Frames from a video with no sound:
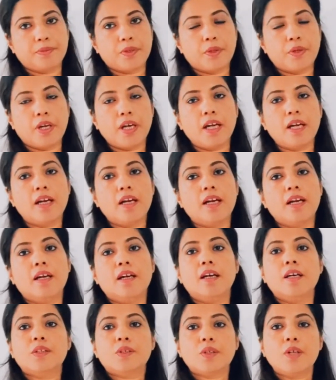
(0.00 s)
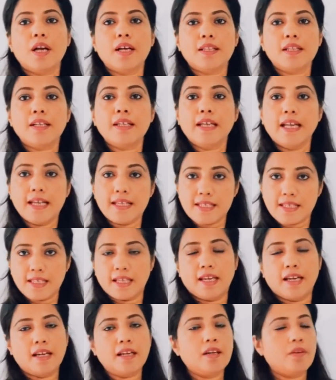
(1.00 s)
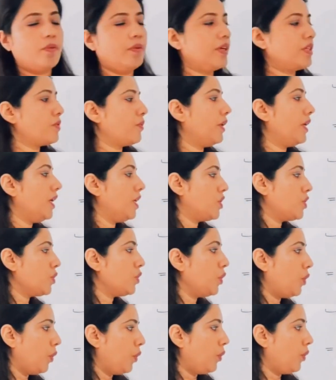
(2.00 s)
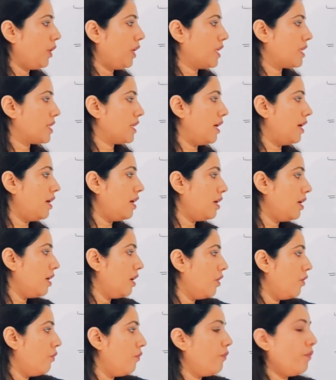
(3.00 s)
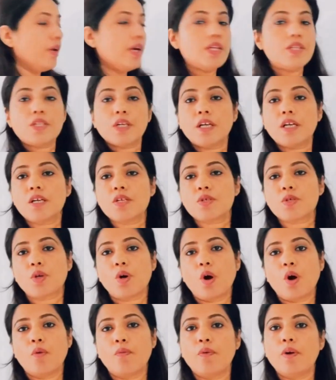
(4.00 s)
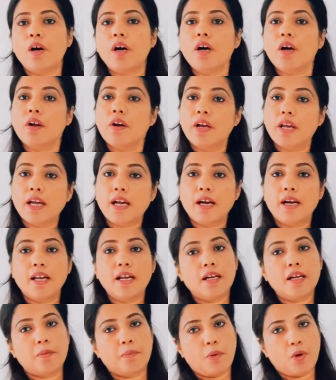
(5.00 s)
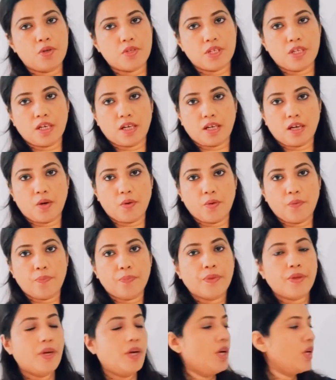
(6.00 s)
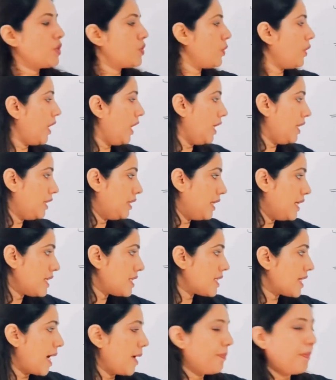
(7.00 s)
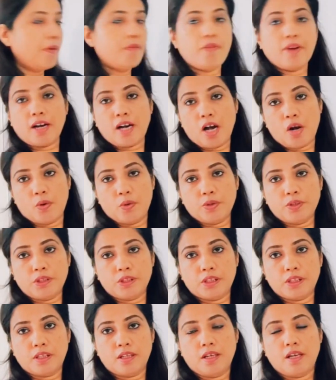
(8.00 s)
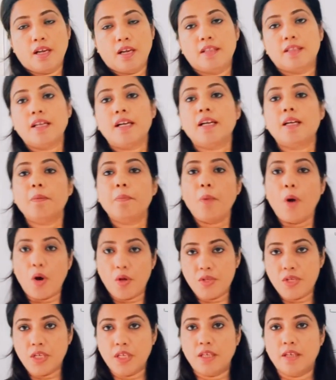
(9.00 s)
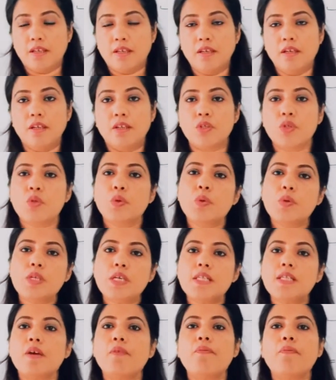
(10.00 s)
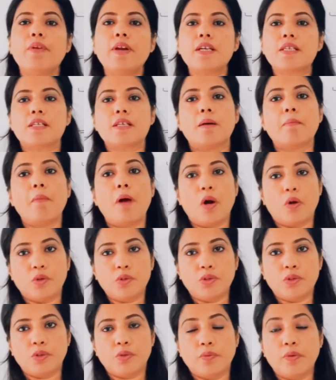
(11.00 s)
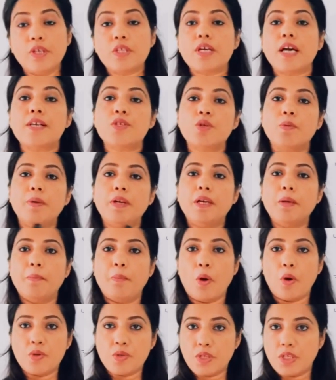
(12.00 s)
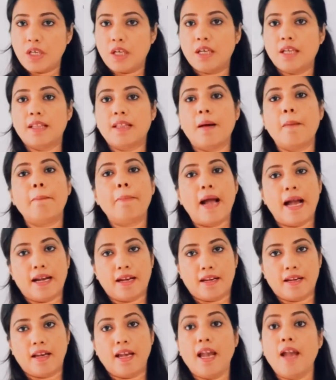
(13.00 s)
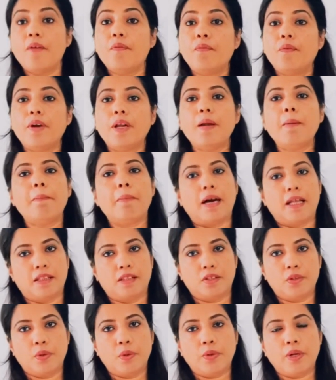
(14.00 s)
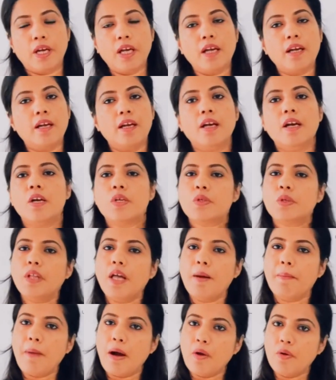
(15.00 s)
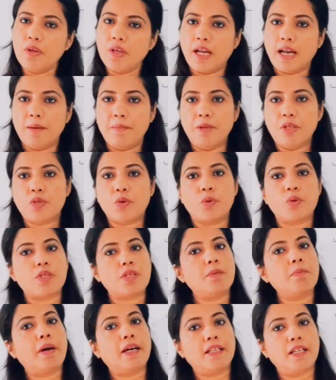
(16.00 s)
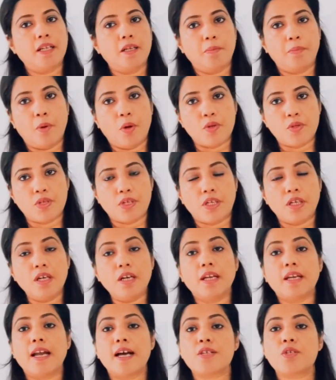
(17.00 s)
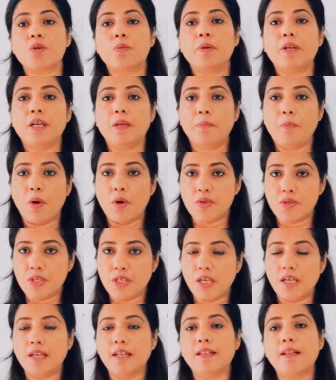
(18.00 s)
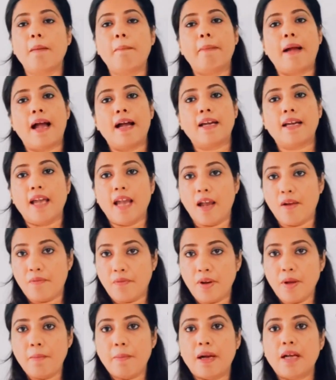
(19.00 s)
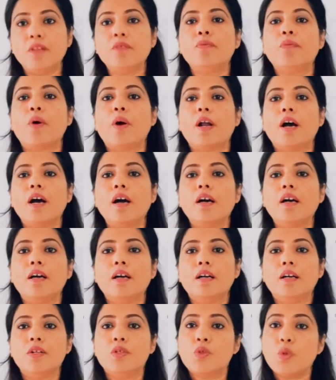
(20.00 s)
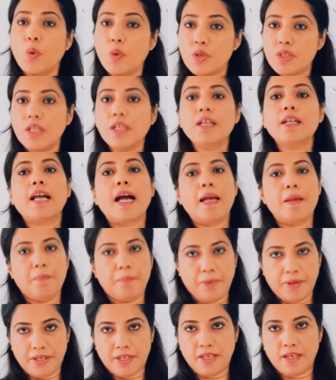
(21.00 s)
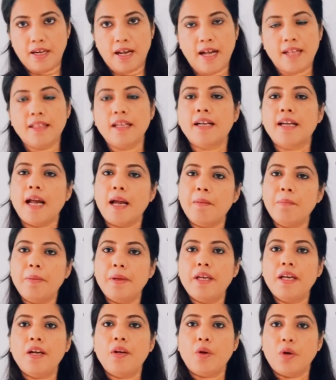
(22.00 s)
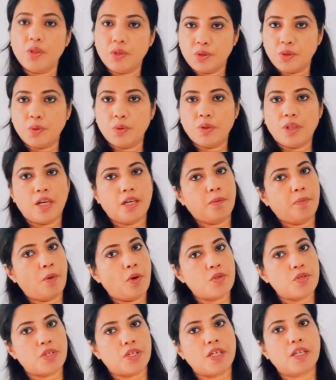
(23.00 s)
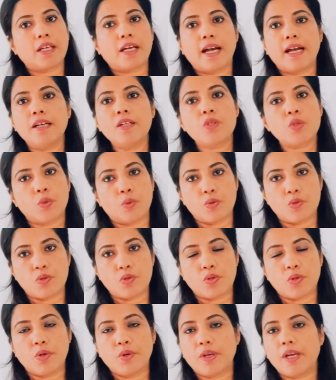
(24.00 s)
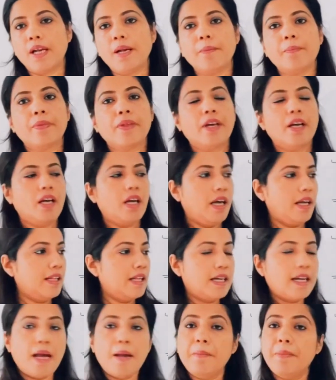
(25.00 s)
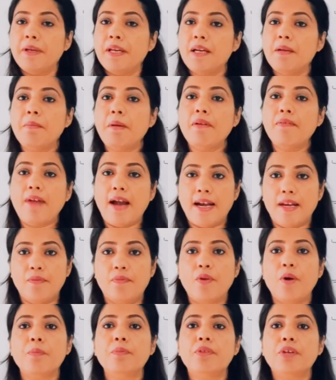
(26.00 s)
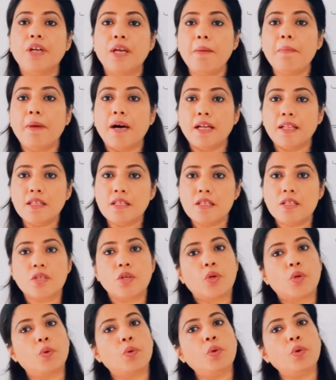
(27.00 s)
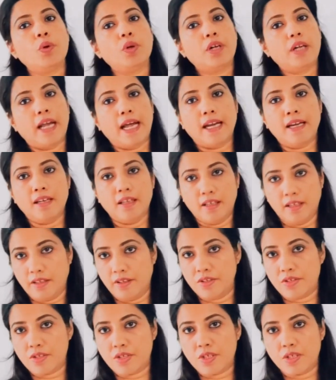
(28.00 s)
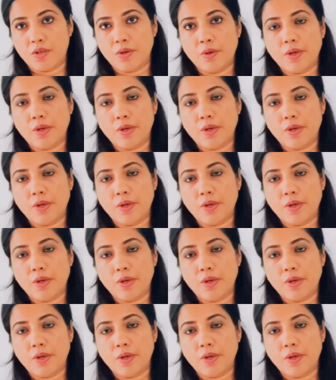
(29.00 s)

Okay. So now the next thing which we need to know is the features of a recurring deposit account. So in this type of account, the depositor chooses a fixed amount which has to be deposited in the bank every month. Okay. So the amount can be chosen by the depositor. It has to be deposited in the bank every month for a chosen time period, and the time period also the depositor can choose. Okay, the time period may vary from 3 months to 10 years.